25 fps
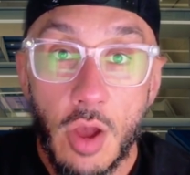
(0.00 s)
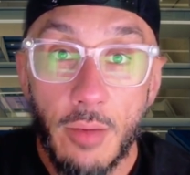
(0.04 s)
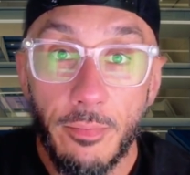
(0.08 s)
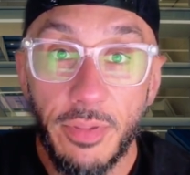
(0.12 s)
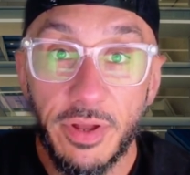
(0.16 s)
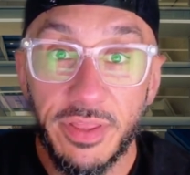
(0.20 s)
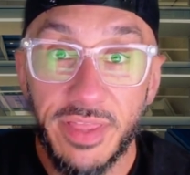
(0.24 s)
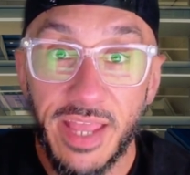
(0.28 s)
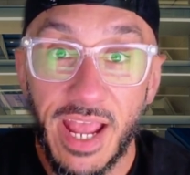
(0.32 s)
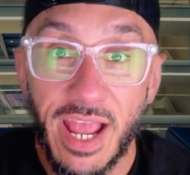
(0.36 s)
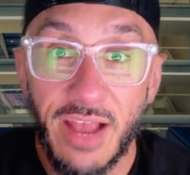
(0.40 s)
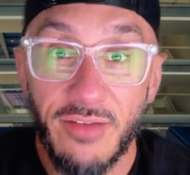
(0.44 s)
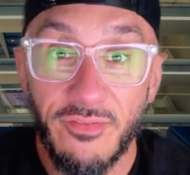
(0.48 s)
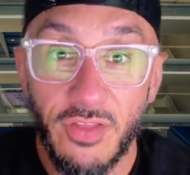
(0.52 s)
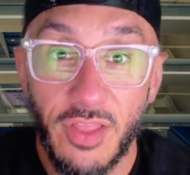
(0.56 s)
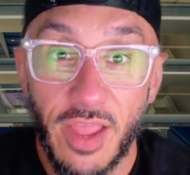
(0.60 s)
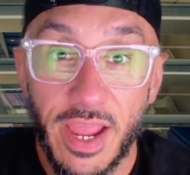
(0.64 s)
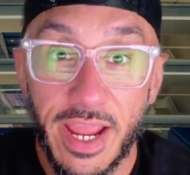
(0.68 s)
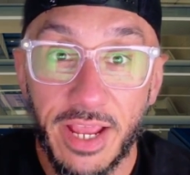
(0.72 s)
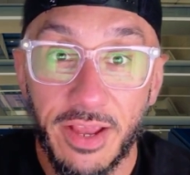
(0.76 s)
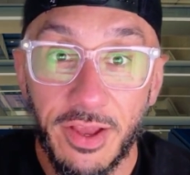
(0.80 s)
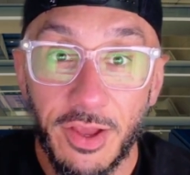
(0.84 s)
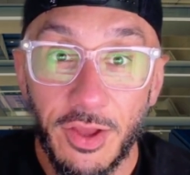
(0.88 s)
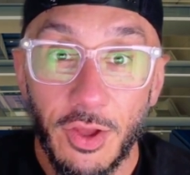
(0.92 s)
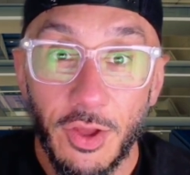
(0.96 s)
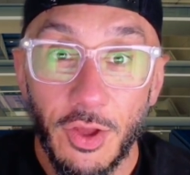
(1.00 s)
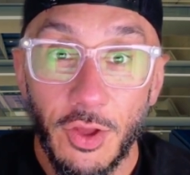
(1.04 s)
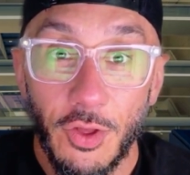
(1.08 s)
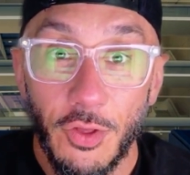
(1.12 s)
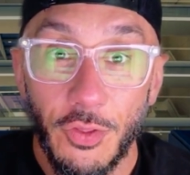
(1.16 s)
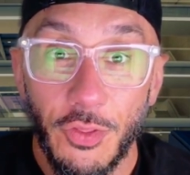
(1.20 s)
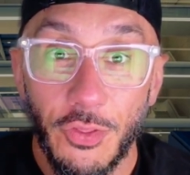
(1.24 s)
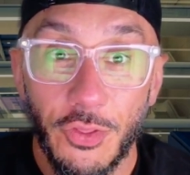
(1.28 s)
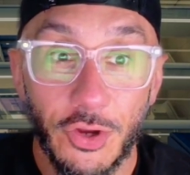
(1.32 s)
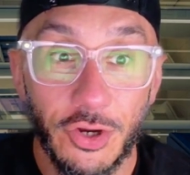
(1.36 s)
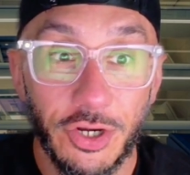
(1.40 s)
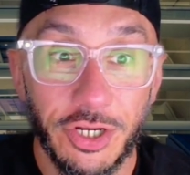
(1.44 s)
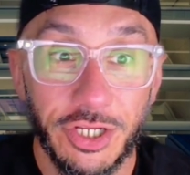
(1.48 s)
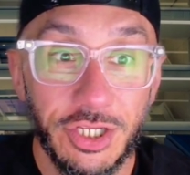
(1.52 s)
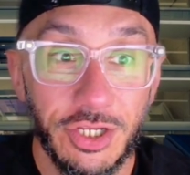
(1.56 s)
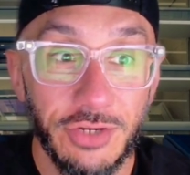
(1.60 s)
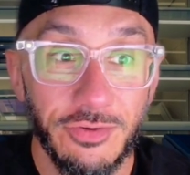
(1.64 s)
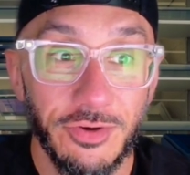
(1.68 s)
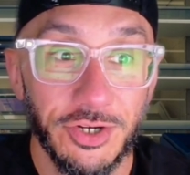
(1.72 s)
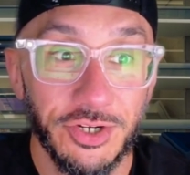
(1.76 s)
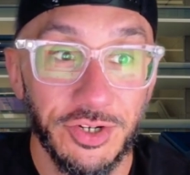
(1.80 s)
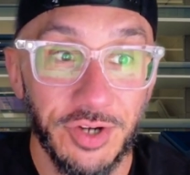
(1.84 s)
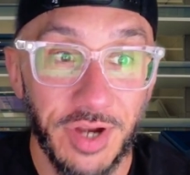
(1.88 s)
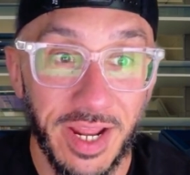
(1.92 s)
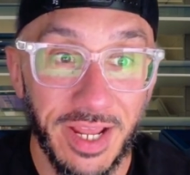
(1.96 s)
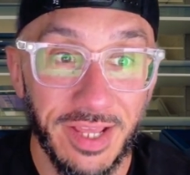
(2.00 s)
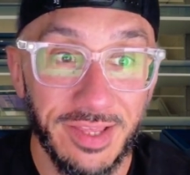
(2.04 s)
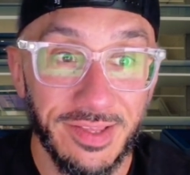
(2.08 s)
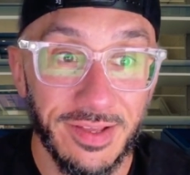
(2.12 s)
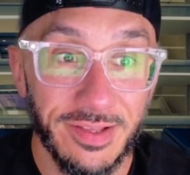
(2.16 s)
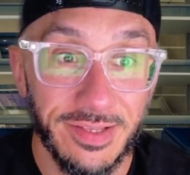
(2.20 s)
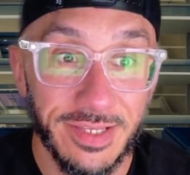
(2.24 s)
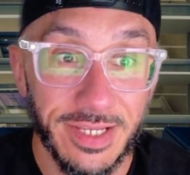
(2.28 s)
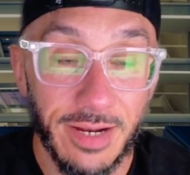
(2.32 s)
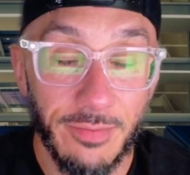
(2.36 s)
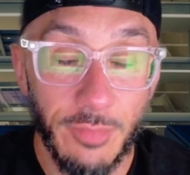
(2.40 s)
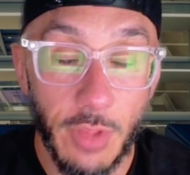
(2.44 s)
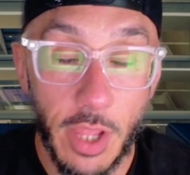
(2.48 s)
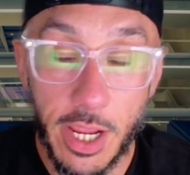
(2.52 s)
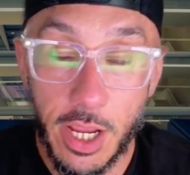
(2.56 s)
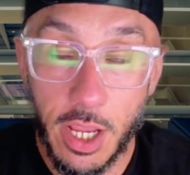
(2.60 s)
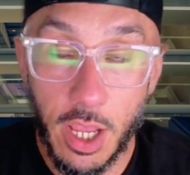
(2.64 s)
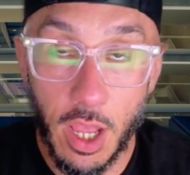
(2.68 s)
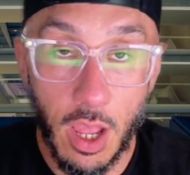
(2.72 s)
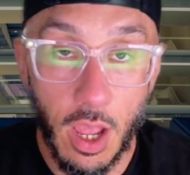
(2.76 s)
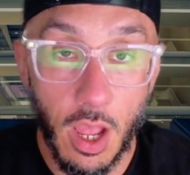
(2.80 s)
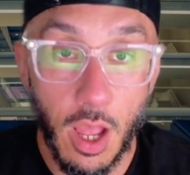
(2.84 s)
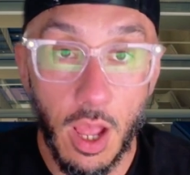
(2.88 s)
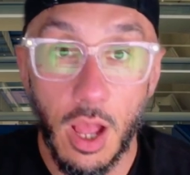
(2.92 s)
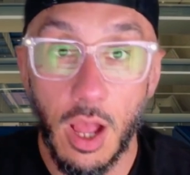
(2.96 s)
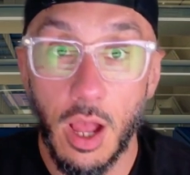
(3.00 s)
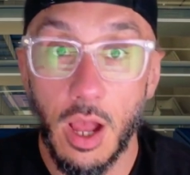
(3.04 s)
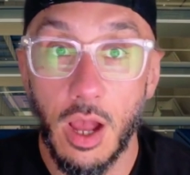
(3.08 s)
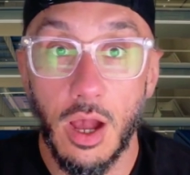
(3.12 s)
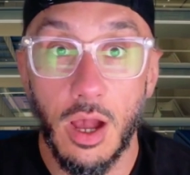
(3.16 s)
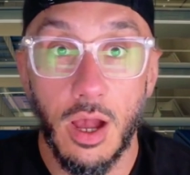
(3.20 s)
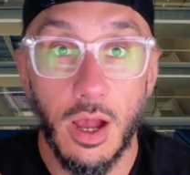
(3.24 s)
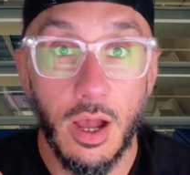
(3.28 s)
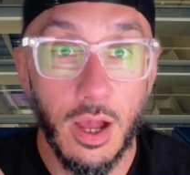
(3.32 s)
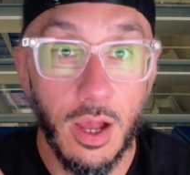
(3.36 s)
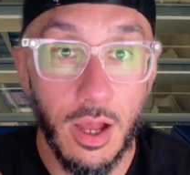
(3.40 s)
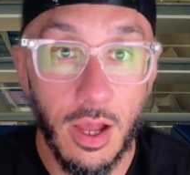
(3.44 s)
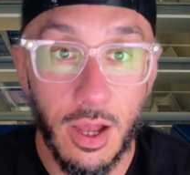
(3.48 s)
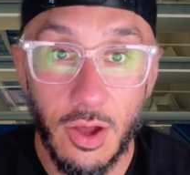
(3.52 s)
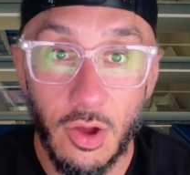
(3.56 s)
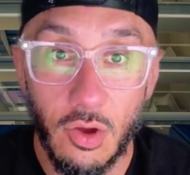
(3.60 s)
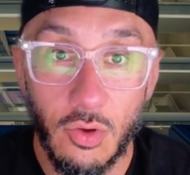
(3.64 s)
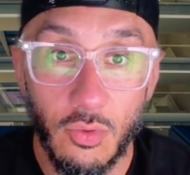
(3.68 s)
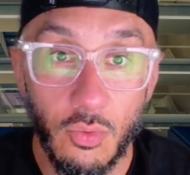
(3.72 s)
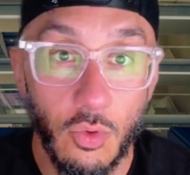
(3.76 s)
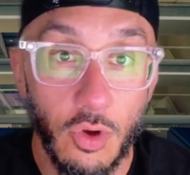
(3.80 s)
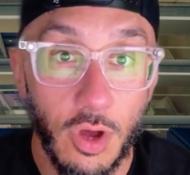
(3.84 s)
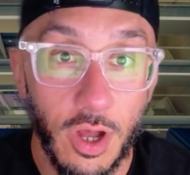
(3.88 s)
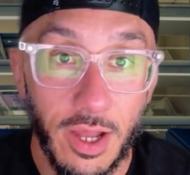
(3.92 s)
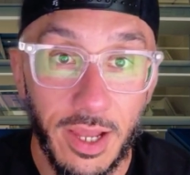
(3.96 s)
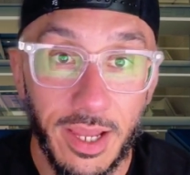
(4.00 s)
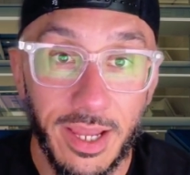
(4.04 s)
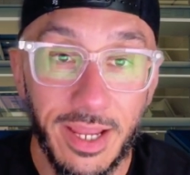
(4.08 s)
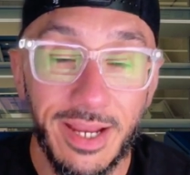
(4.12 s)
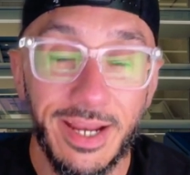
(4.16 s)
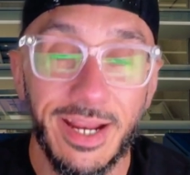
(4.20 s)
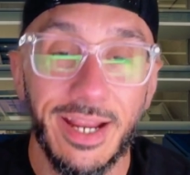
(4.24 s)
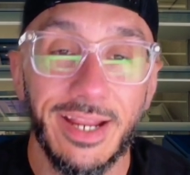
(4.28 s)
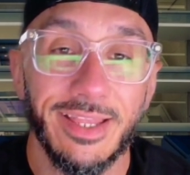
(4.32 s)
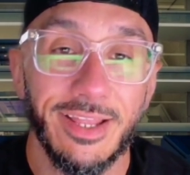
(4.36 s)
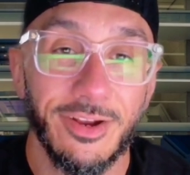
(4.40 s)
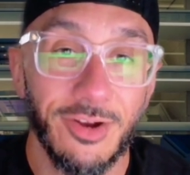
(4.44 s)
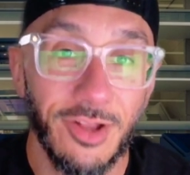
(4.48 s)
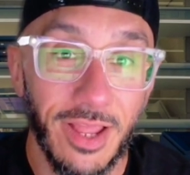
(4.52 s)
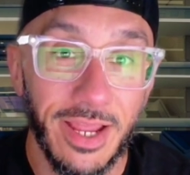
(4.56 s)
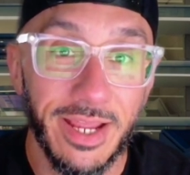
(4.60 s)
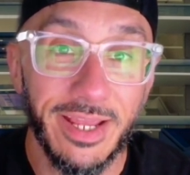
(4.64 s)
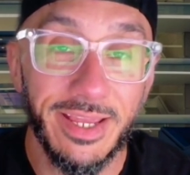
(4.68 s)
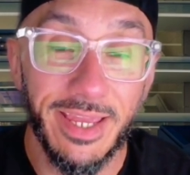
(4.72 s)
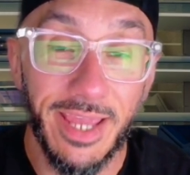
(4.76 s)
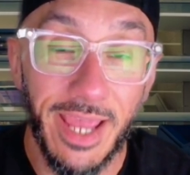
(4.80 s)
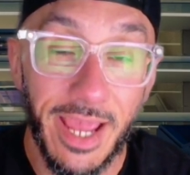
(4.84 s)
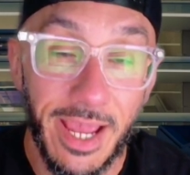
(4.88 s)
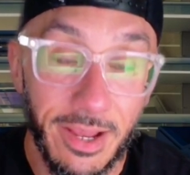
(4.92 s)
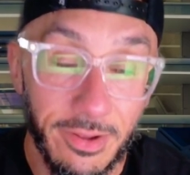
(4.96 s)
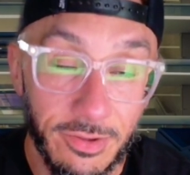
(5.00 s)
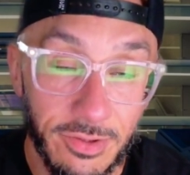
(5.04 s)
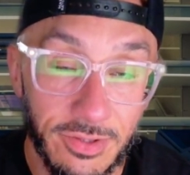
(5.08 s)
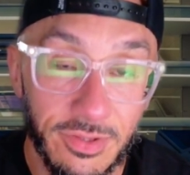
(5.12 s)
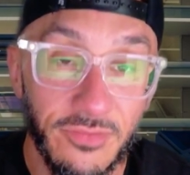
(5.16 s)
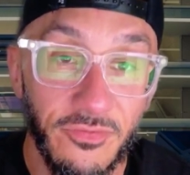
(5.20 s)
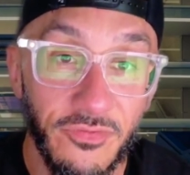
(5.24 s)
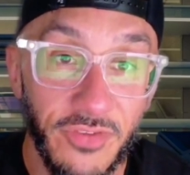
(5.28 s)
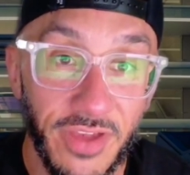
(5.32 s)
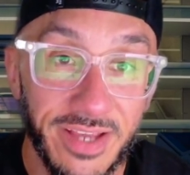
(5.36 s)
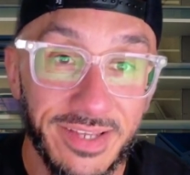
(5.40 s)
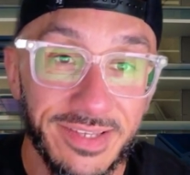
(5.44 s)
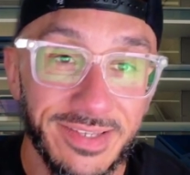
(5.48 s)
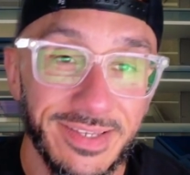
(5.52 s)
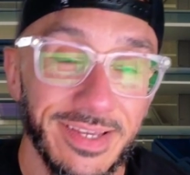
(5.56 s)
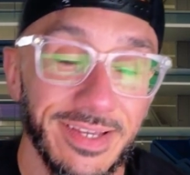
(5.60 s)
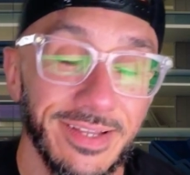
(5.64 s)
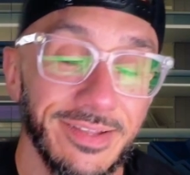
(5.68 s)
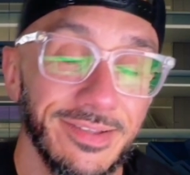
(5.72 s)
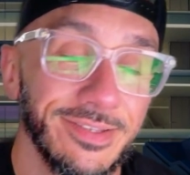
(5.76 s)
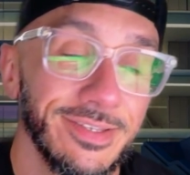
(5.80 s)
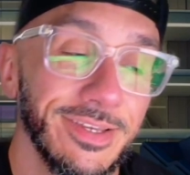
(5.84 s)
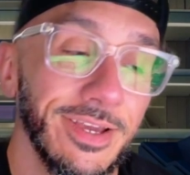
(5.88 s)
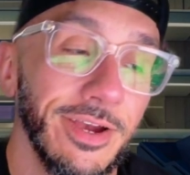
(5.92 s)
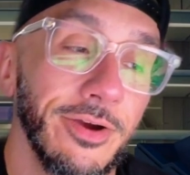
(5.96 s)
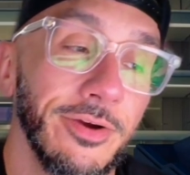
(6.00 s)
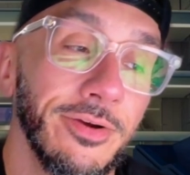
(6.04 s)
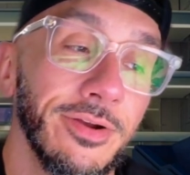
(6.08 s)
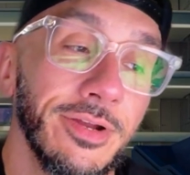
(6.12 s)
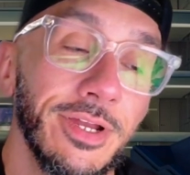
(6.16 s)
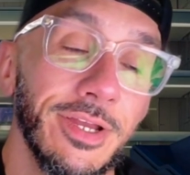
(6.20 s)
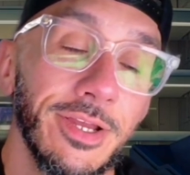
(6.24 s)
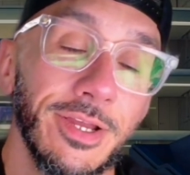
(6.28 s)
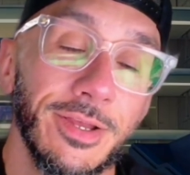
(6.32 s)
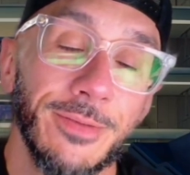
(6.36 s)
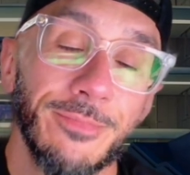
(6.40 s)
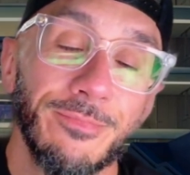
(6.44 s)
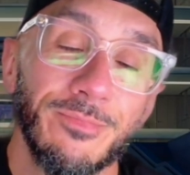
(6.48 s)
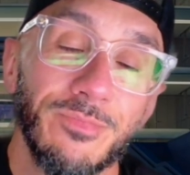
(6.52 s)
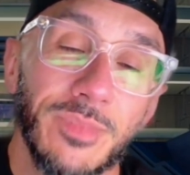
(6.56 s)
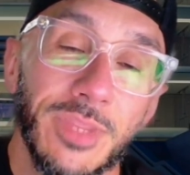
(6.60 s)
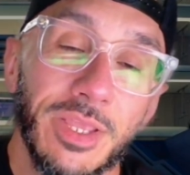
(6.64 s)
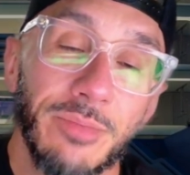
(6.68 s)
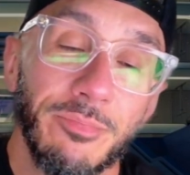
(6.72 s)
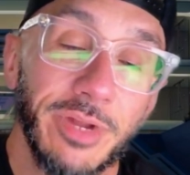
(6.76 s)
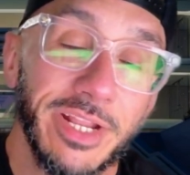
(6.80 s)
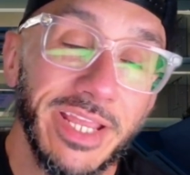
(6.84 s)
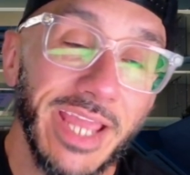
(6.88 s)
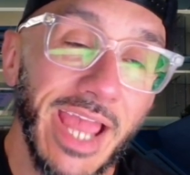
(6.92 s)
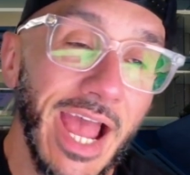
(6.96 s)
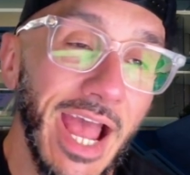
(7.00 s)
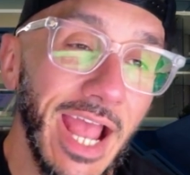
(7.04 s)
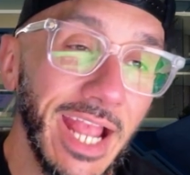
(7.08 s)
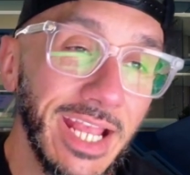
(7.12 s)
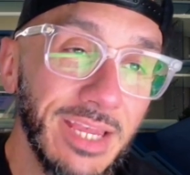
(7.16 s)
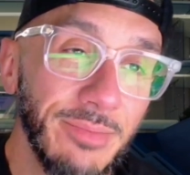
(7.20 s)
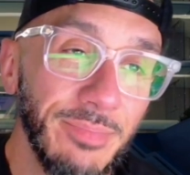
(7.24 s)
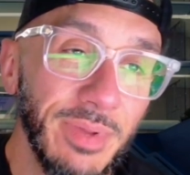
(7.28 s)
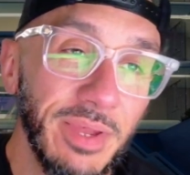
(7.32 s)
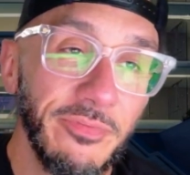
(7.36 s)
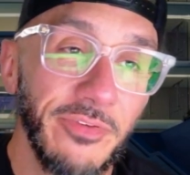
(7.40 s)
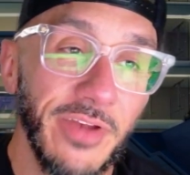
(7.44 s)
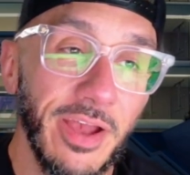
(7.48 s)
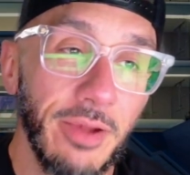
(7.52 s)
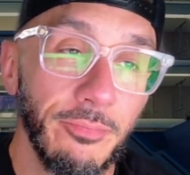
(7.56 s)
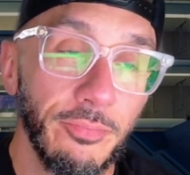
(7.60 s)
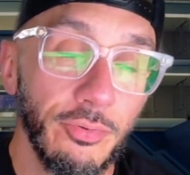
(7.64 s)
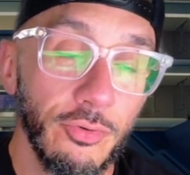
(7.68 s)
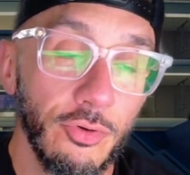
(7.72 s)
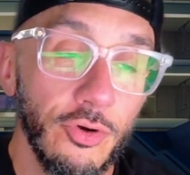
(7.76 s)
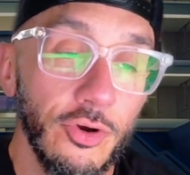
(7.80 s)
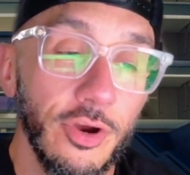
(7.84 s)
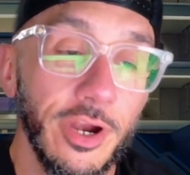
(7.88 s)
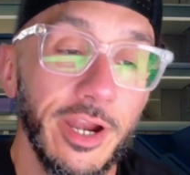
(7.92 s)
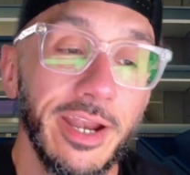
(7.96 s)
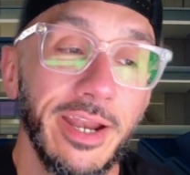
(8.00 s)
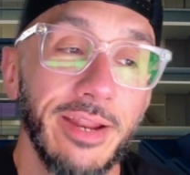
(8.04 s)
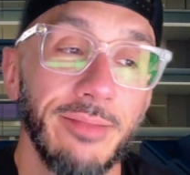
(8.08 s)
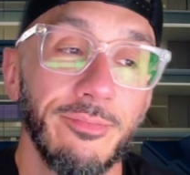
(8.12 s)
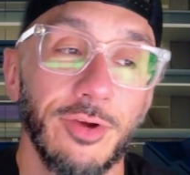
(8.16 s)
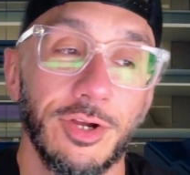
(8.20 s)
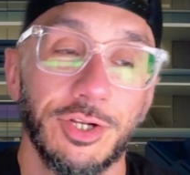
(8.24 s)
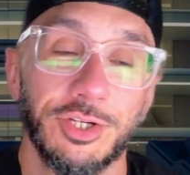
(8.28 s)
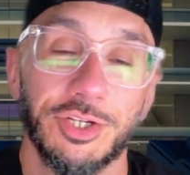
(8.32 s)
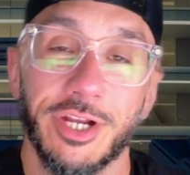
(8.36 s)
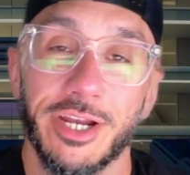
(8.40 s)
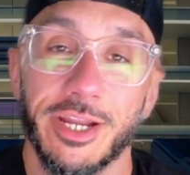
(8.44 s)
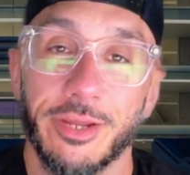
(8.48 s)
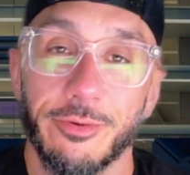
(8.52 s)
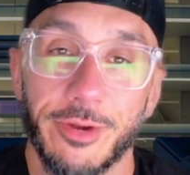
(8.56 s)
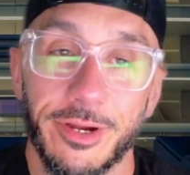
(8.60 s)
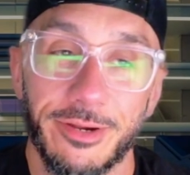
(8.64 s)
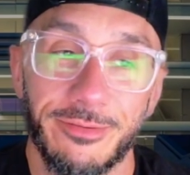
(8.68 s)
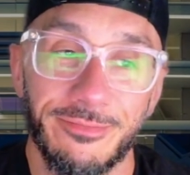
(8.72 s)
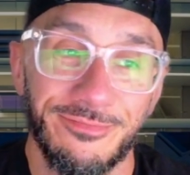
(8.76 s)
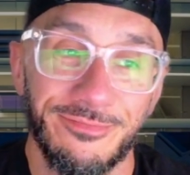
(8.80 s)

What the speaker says: But they have like 3,200 ASINs. And I'm like, what? And they're like, yeah, fix it. So, but yeah, I could be found pretty much anywhere.